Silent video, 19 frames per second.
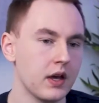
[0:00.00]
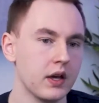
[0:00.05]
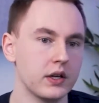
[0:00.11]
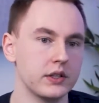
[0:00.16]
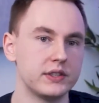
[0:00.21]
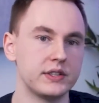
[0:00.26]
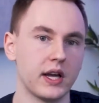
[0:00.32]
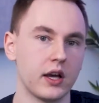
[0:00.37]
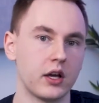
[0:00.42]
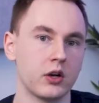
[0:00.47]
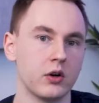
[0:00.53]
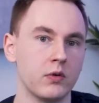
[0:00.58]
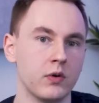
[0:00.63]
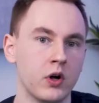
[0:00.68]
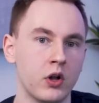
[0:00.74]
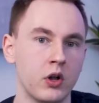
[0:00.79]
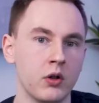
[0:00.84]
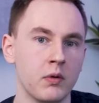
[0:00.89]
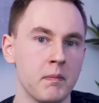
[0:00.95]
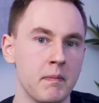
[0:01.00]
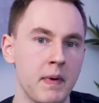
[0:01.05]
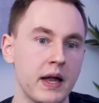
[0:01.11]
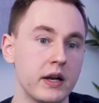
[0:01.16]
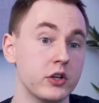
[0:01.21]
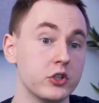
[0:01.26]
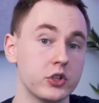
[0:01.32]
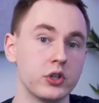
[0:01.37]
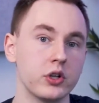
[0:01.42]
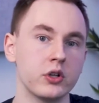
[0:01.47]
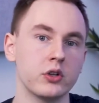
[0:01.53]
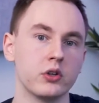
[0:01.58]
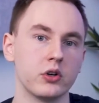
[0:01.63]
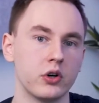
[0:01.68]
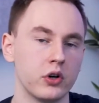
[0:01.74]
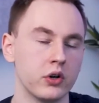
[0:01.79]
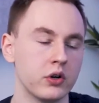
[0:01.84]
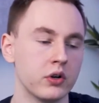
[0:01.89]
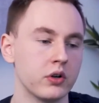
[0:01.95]
Second of all, manage an
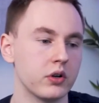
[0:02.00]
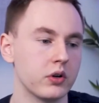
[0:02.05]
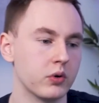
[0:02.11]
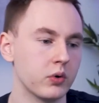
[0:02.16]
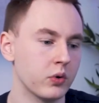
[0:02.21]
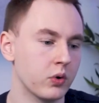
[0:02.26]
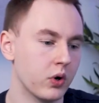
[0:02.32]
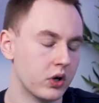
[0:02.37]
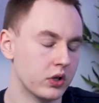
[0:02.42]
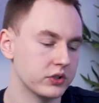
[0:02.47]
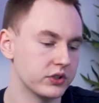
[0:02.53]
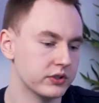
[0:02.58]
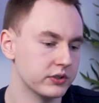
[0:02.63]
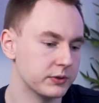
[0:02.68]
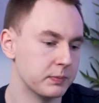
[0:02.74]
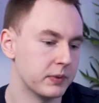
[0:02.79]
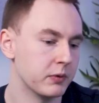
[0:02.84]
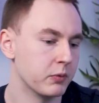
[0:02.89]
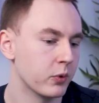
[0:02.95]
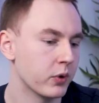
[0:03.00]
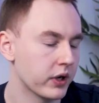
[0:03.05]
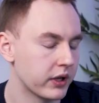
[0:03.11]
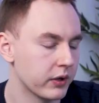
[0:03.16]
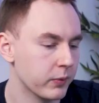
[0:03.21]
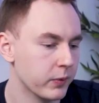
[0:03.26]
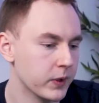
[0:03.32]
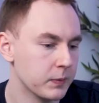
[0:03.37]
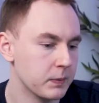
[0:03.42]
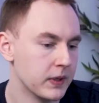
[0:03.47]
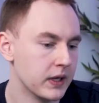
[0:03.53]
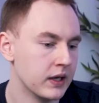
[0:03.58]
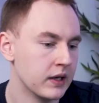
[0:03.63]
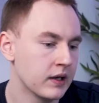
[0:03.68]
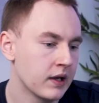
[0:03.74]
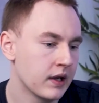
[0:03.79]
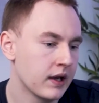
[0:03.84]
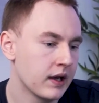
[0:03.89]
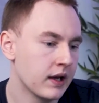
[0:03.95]
intern who also has been working with me.
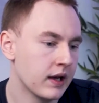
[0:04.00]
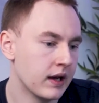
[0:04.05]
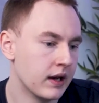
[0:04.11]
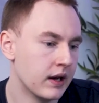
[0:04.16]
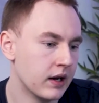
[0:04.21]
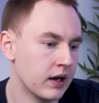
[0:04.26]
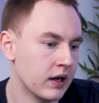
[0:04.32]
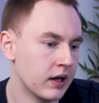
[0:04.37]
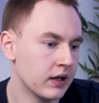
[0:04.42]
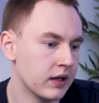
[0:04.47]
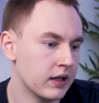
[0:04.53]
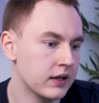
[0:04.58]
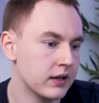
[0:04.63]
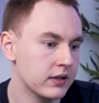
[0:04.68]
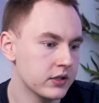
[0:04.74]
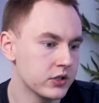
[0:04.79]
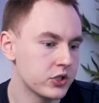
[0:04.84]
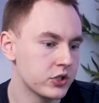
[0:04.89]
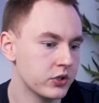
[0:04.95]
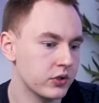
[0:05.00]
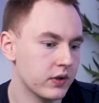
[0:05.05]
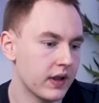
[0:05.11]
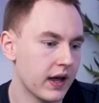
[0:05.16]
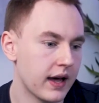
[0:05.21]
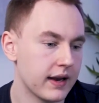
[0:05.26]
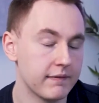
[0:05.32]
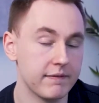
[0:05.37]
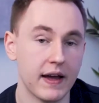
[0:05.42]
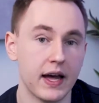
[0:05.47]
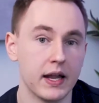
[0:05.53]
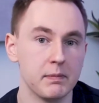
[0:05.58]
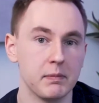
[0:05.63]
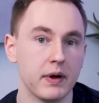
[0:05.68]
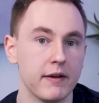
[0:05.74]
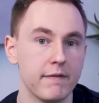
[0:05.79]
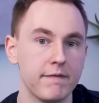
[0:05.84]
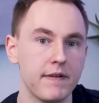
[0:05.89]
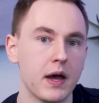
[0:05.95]
In addition to that, I've had
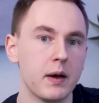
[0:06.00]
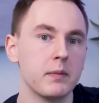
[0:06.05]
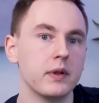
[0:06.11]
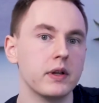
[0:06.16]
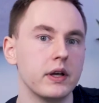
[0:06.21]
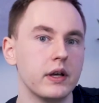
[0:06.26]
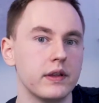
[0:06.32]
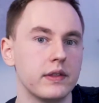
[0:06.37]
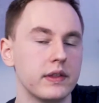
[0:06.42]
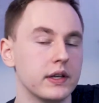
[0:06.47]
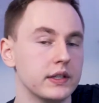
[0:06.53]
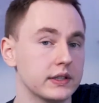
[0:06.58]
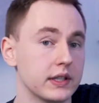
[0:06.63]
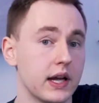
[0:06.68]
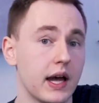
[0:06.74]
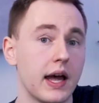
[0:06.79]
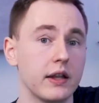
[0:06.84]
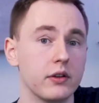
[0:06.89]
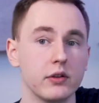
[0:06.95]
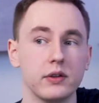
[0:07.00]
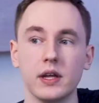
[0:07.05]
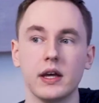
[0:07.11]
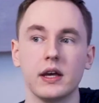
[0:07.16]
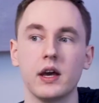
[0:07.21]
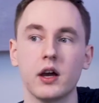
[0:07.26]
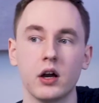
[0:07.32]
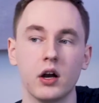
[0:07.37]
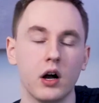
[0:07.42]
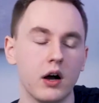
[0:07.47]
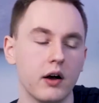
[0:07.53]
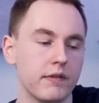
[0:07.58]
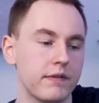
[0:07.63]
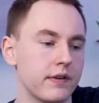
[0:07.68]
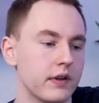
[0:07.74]
my family, things that I had to take care of,